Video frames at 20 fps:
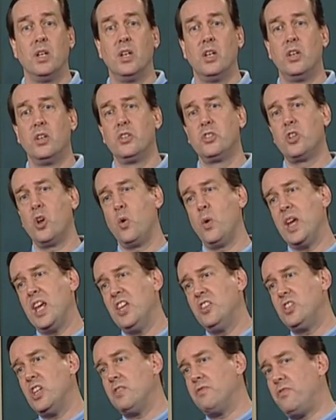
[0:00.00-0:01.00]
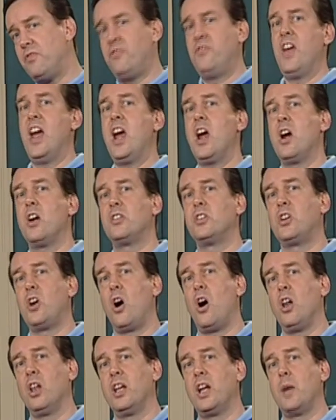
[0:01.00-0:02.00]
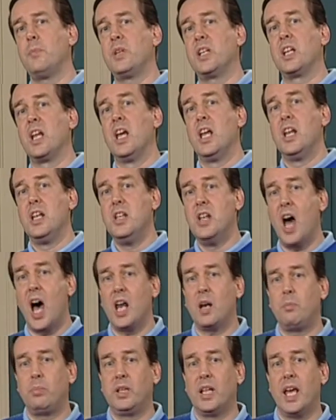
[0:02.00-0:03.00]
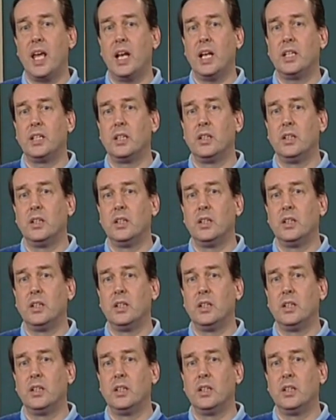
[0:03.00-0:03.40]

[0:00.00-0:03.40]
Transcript: So is it fair to call an object not a planet,